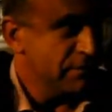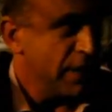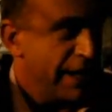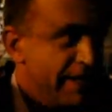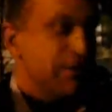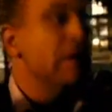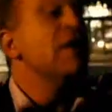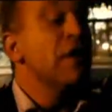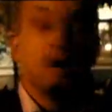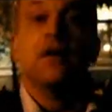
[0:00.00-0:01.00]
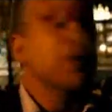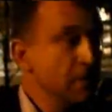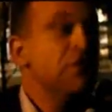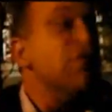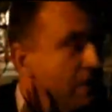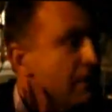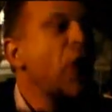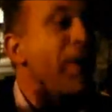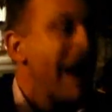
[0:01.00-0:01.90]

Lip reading: right? No